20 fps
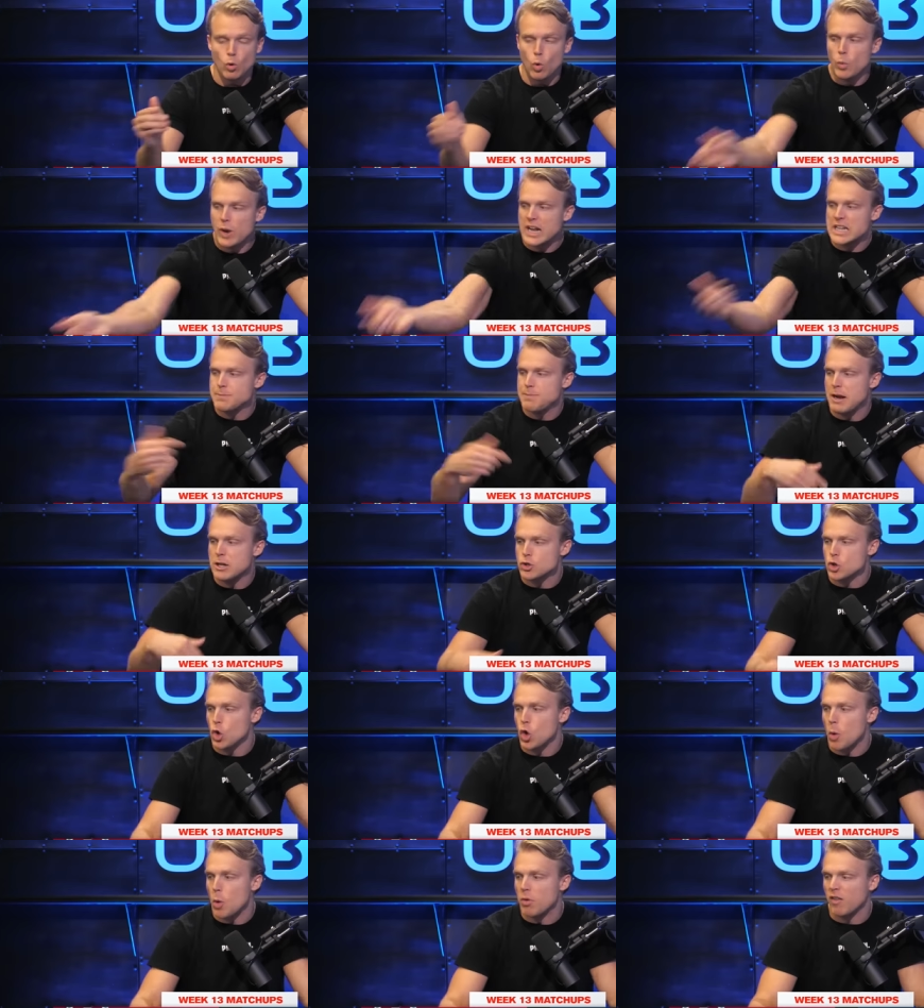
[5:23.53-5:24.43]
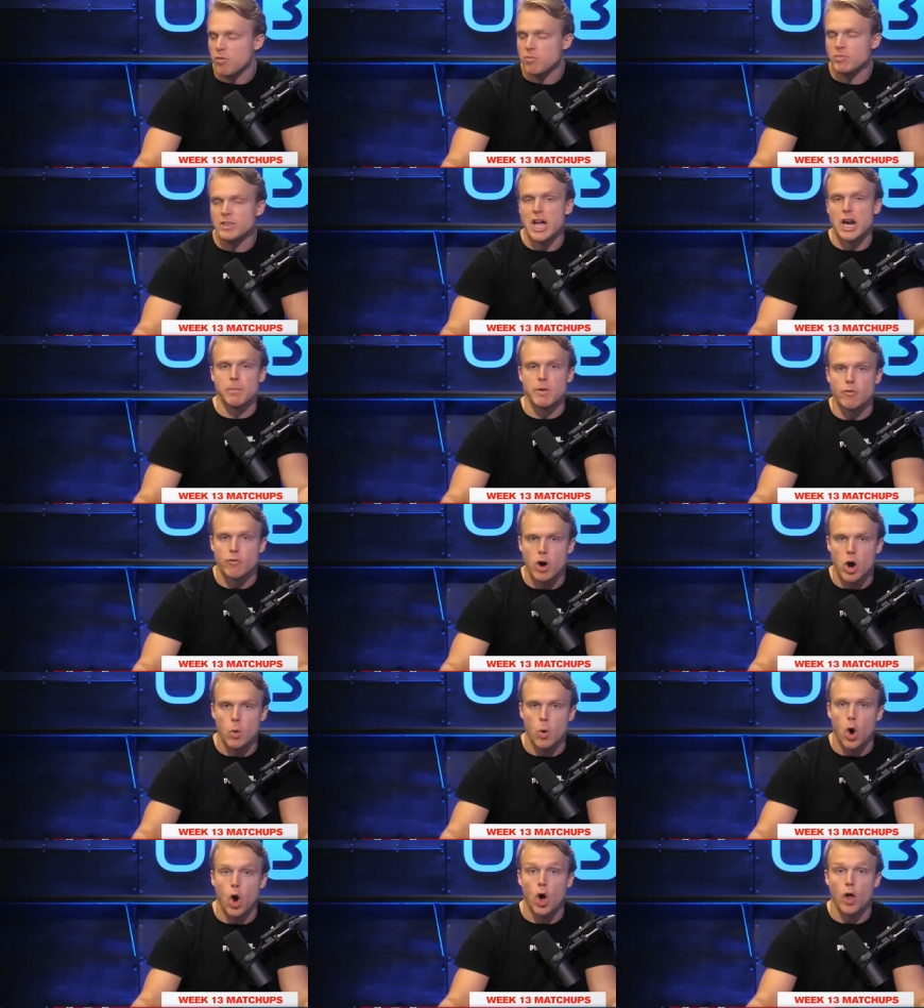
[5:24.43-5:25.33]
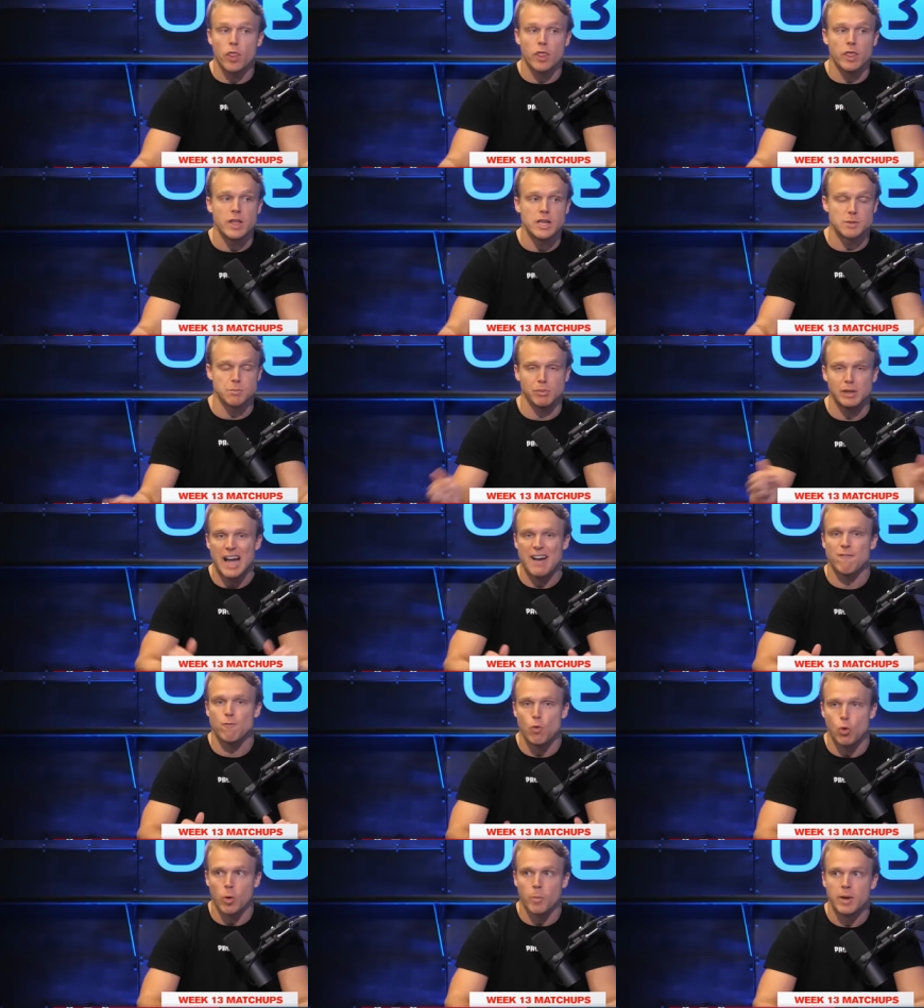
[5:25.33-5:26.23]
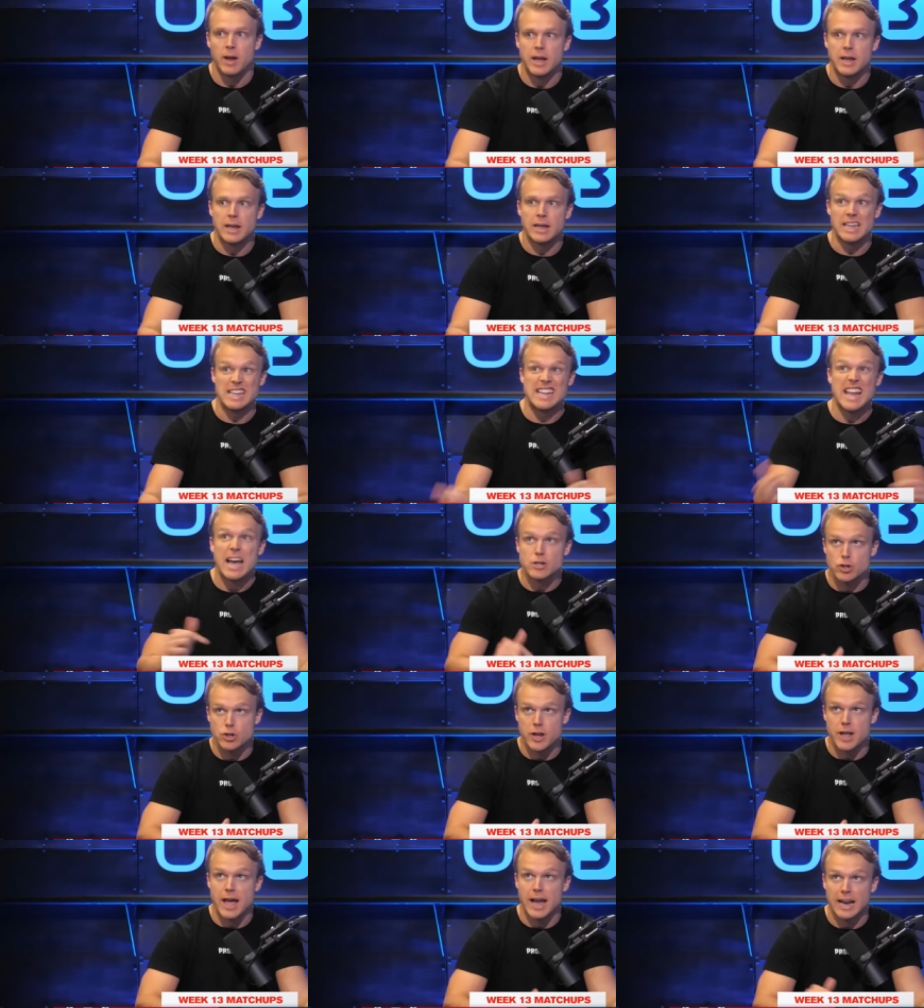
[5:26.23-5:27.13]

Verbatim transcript: We had Spencer Holbert from Letterman Row on this platform yesterday.